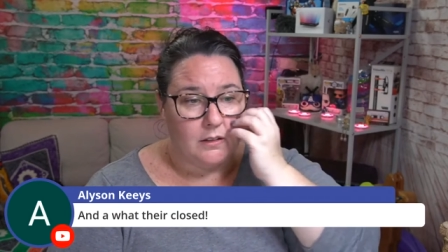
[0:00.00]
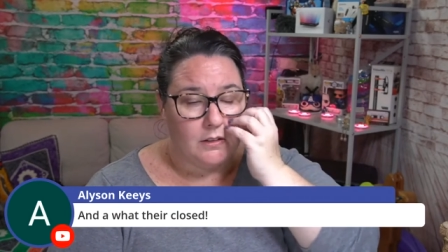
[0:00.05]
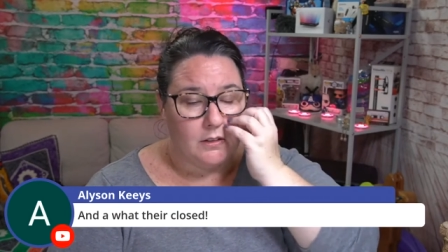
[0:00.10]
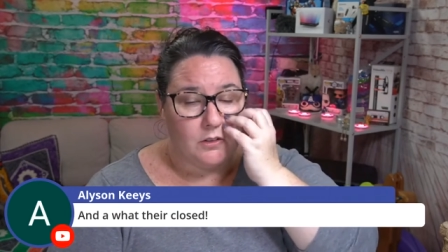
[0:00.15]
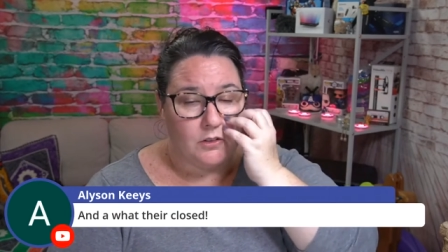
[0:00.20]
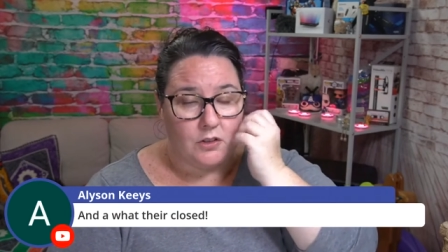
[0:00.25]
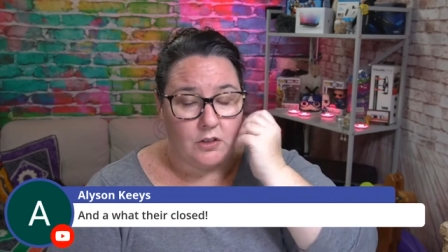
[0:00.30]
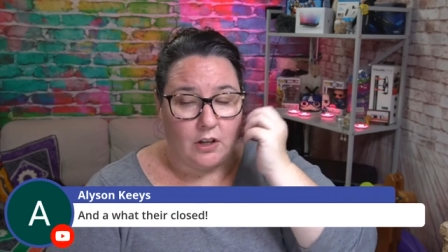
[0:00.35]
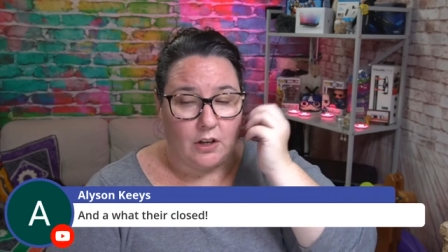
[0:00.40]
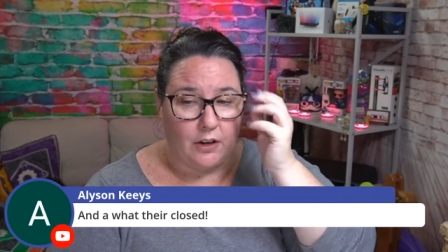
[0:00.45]

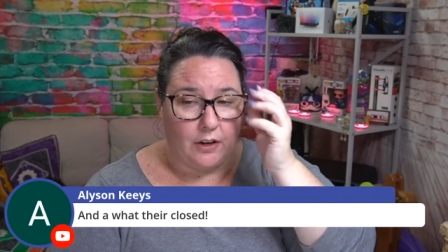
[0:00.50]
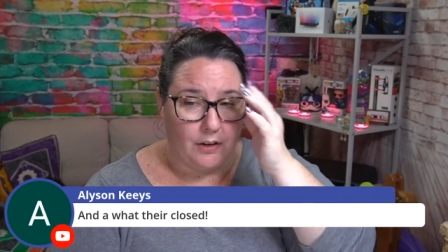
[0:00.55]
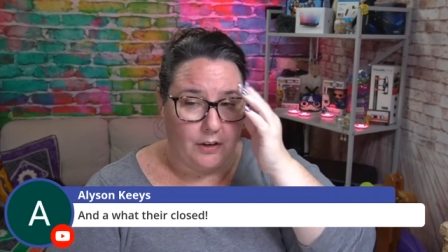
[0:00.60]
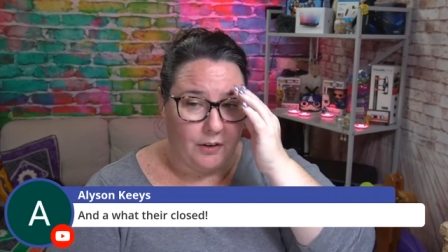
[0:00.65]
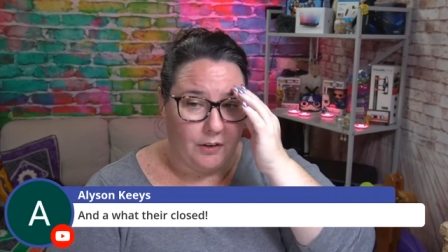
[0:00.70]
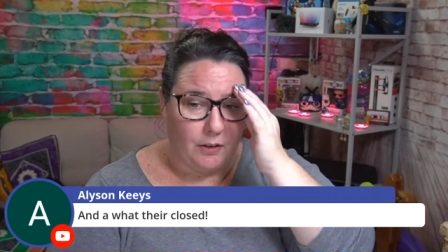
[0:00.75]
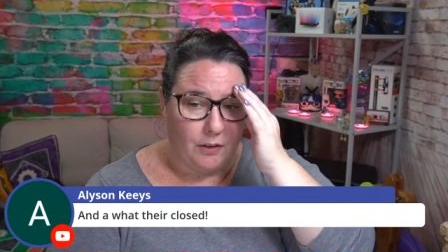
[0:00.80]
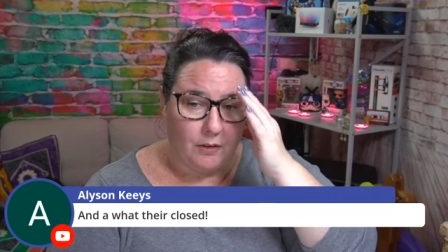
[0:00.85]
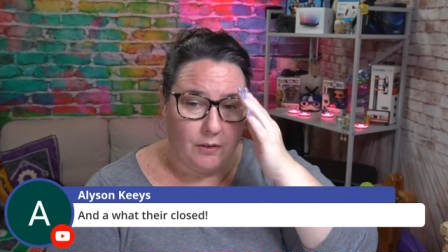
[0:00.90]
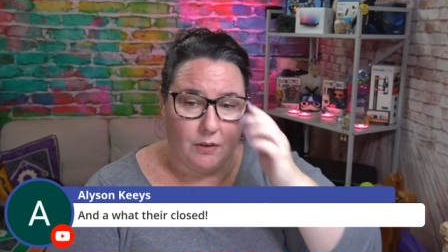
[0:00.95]

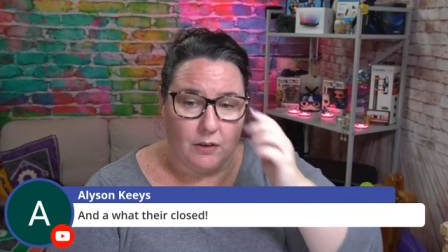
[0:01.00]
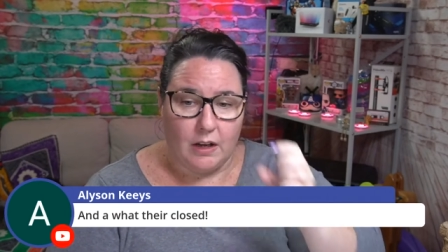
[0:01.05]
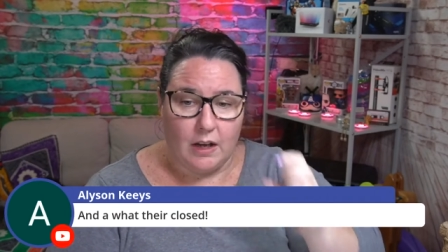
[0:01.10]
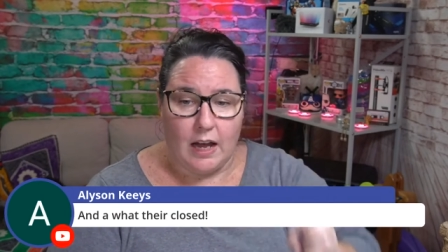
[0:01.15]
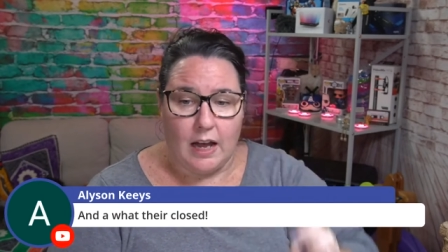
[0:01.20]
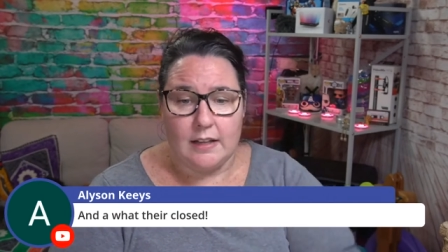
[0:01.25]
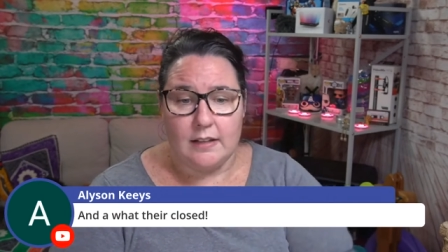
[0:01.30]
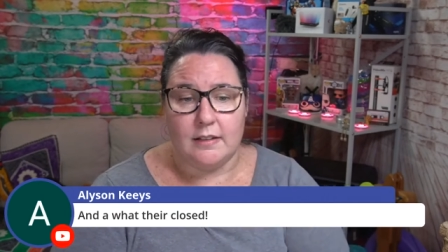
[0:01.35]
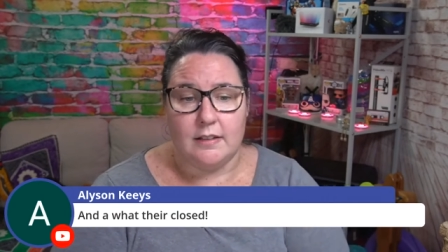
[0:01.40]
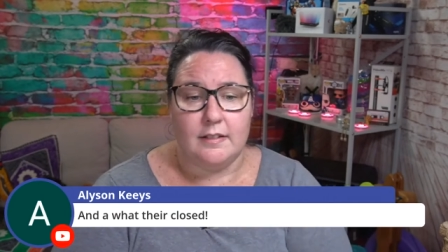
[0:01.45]
so,
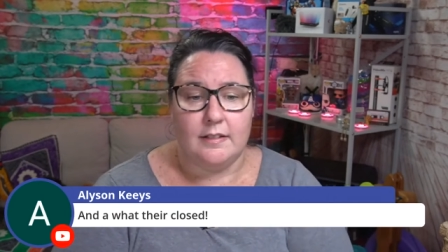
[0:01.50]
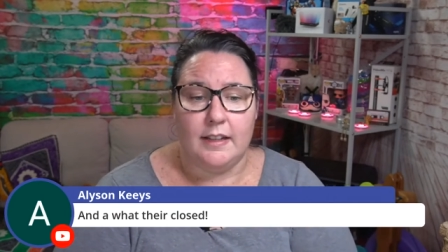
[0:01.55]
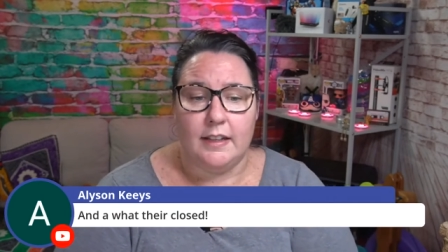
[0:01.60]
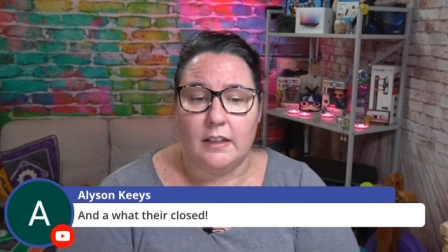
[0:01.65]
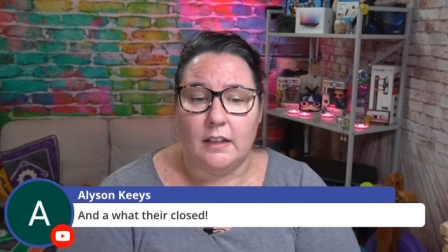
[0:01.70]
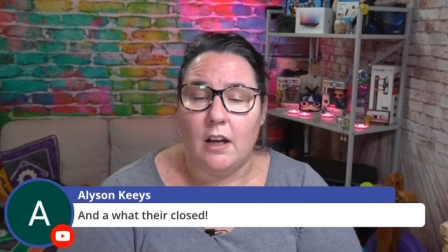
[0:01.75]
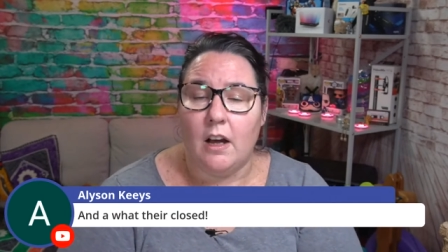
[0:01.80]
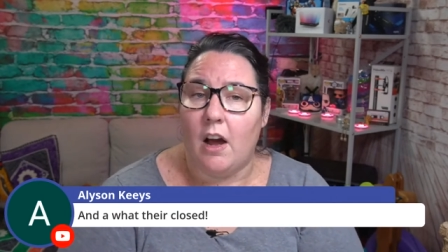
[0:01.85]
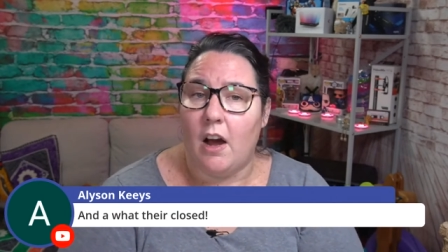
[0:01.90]
as a dealer,